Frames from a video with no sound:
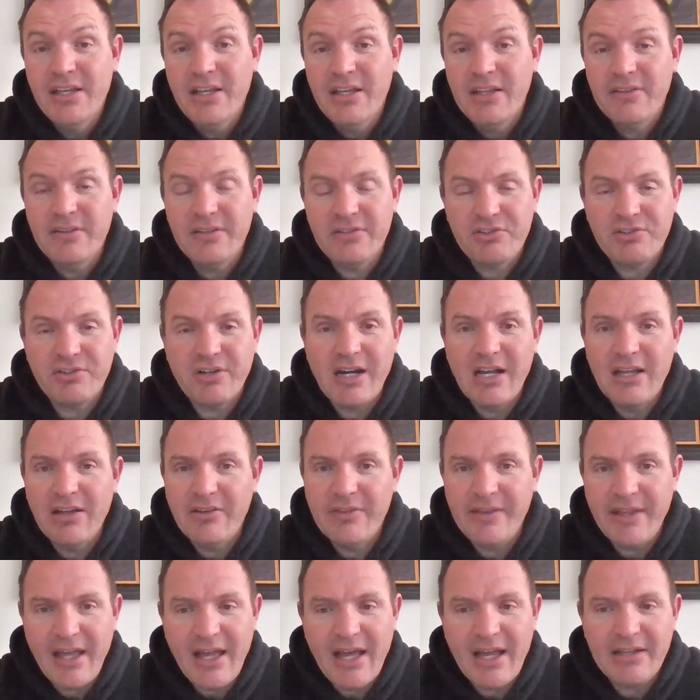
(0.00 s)
the trial
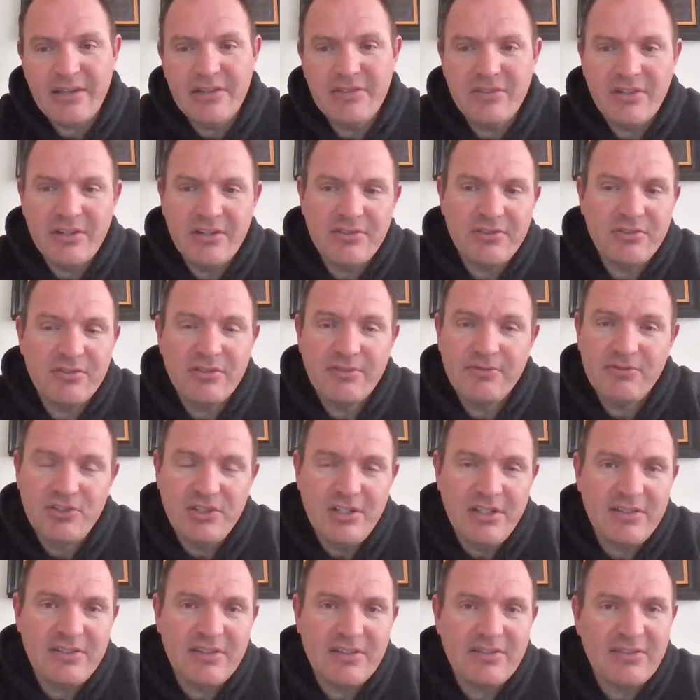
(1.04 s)
and the accusations of
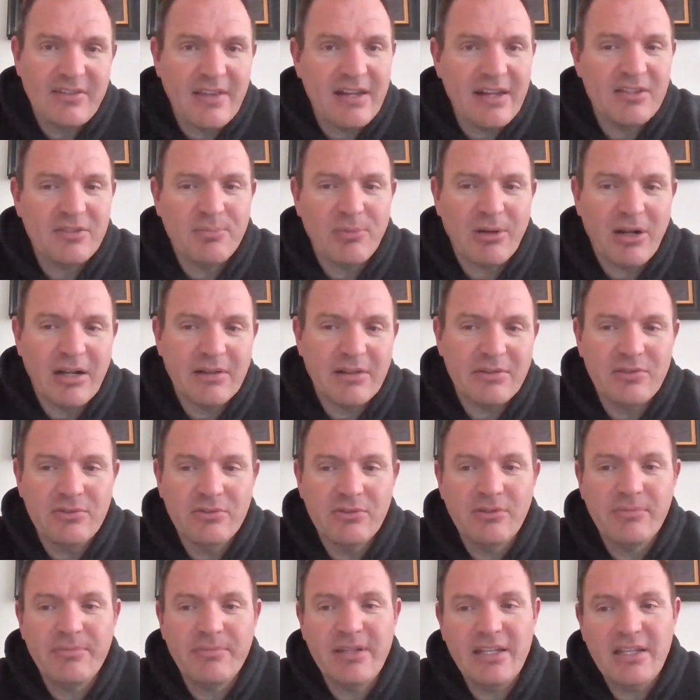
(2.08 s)
Jesus that is brought to
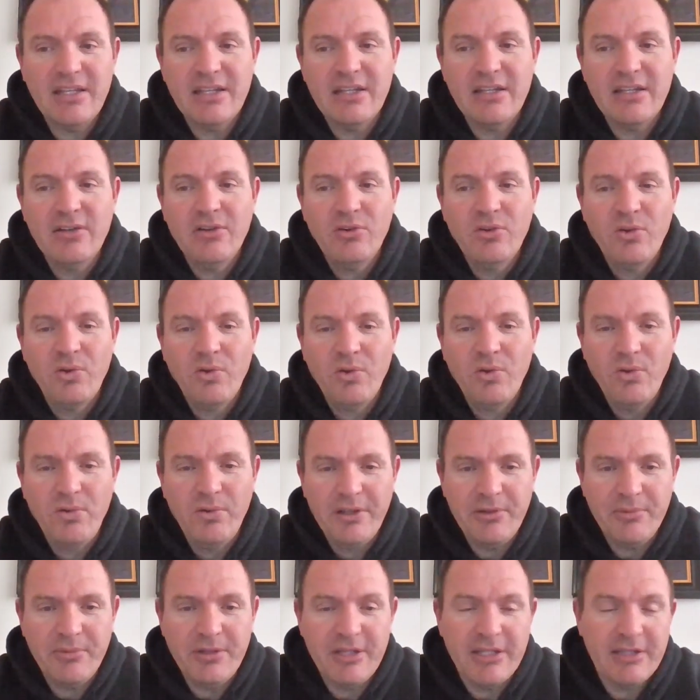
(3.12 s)
him in
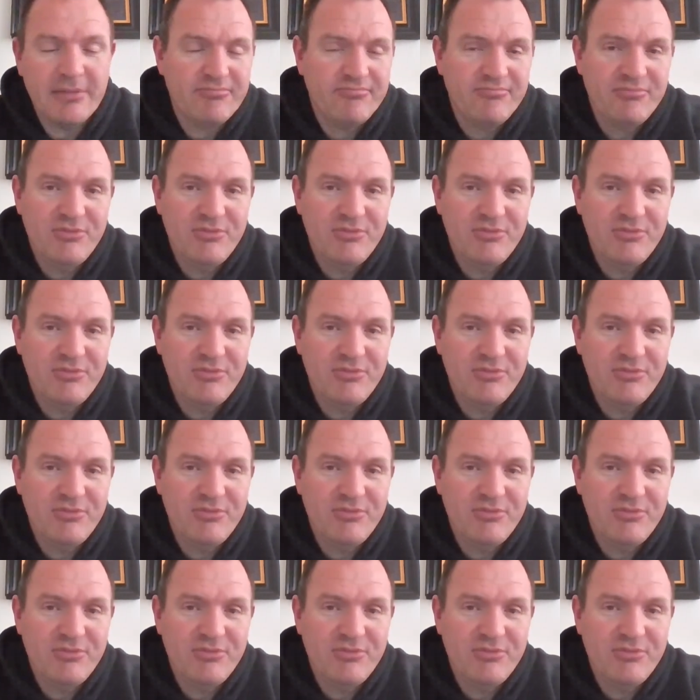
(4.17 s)
Holy Week.